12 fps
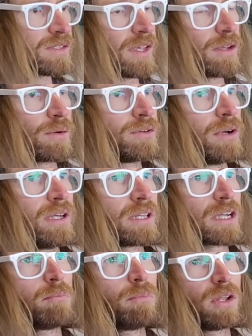say you were doing
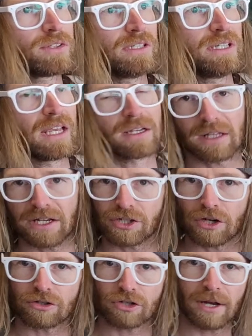like a multi-day
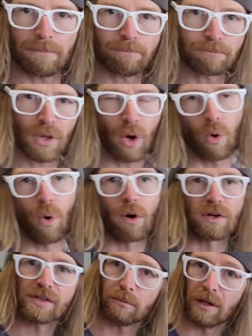glacier trip
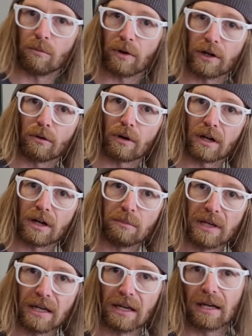or something where you are going to
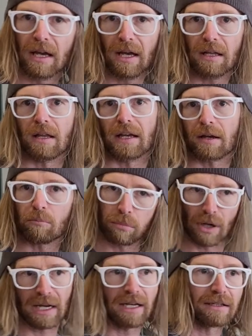be like
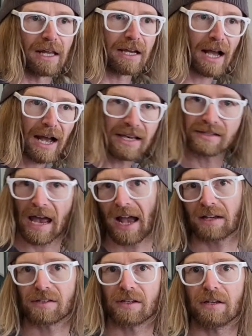bringing like ice
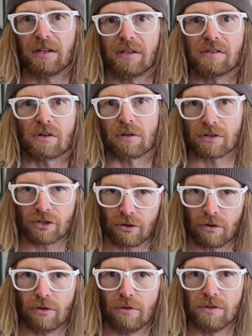axes or
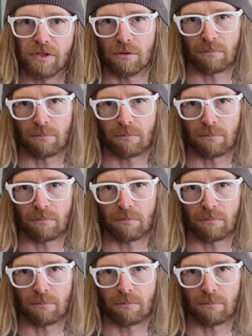screws, you